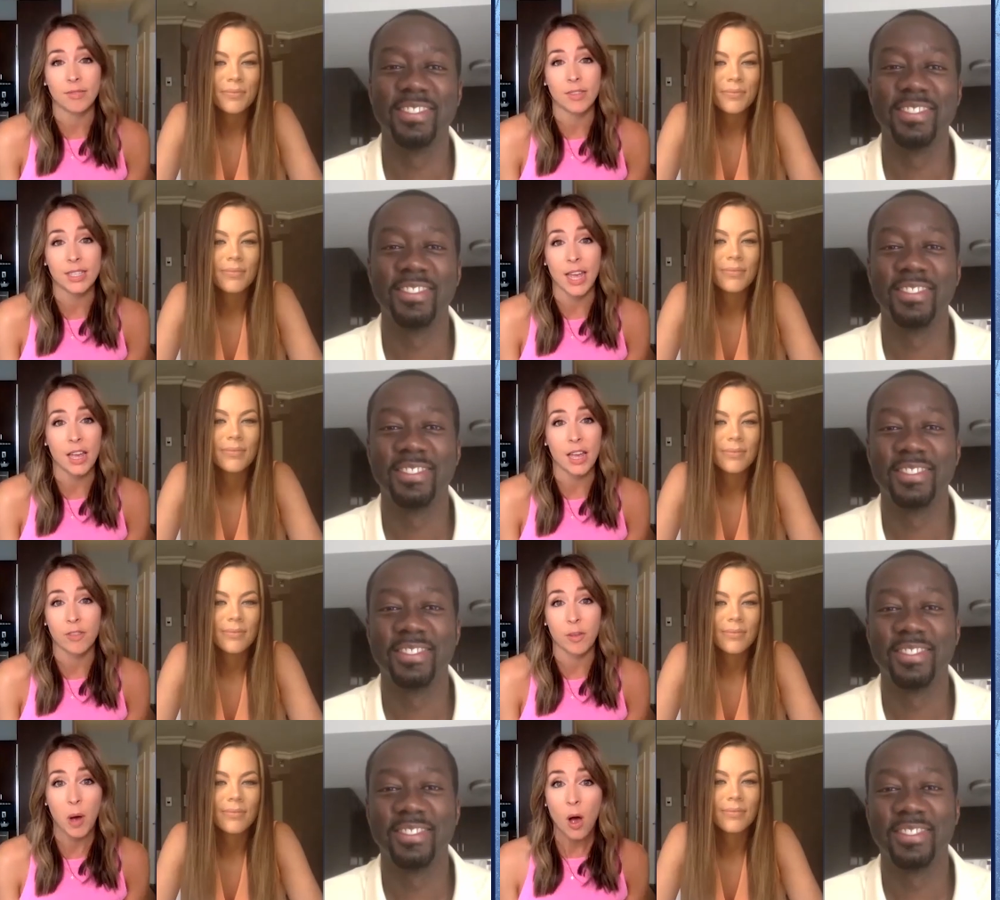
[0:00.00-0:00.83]
Speaker 1: the day
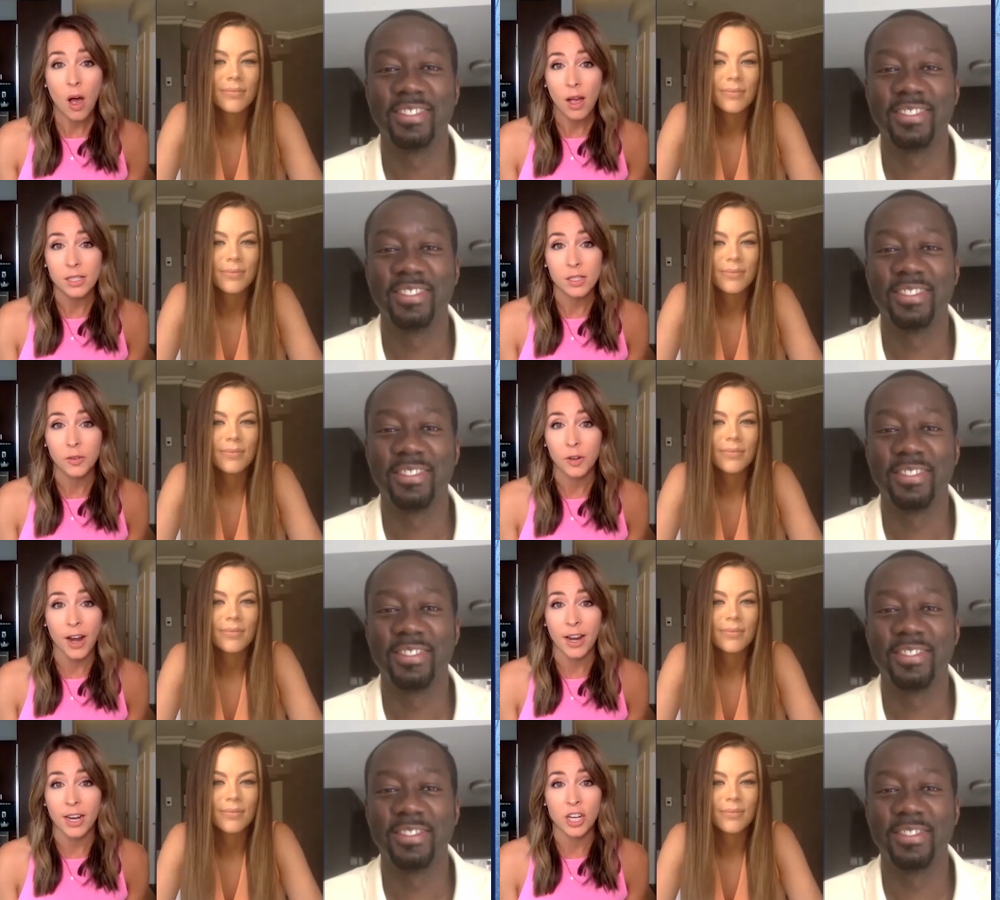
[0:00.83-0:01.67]
of the pause for
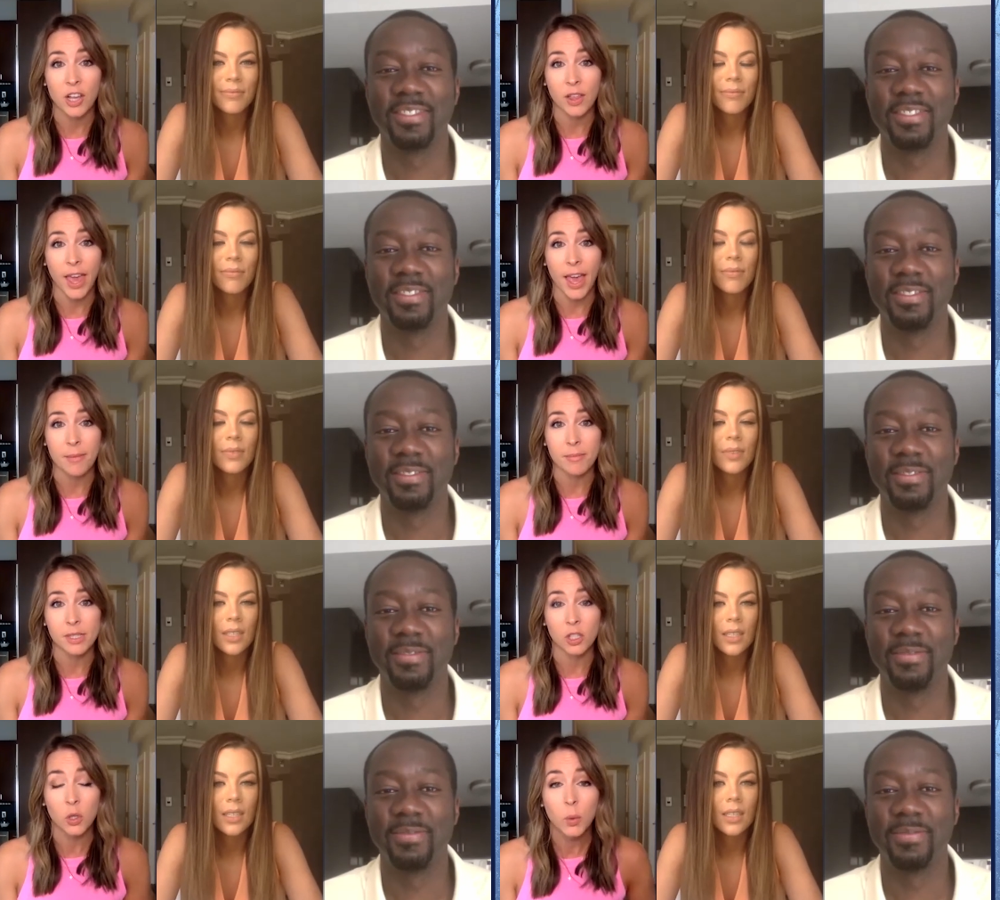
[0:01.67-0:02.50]
NHL
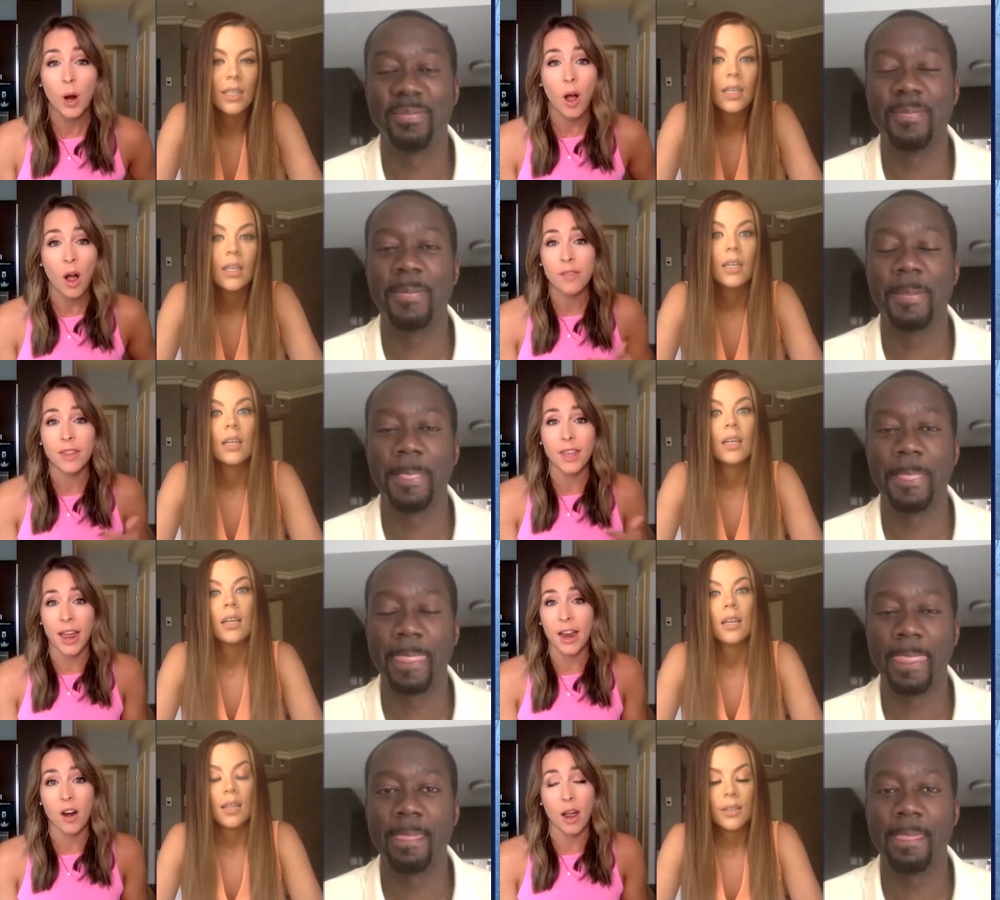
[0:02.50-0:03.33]
games, you were on
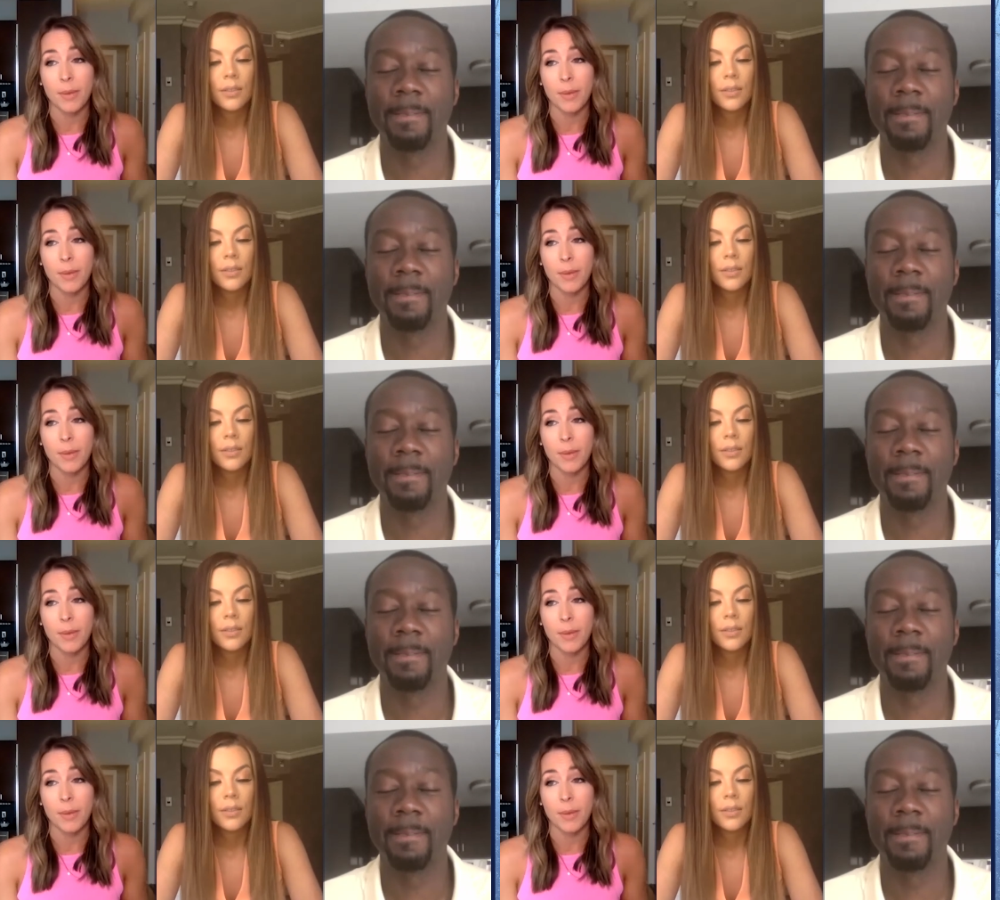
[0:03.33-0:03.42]
the air.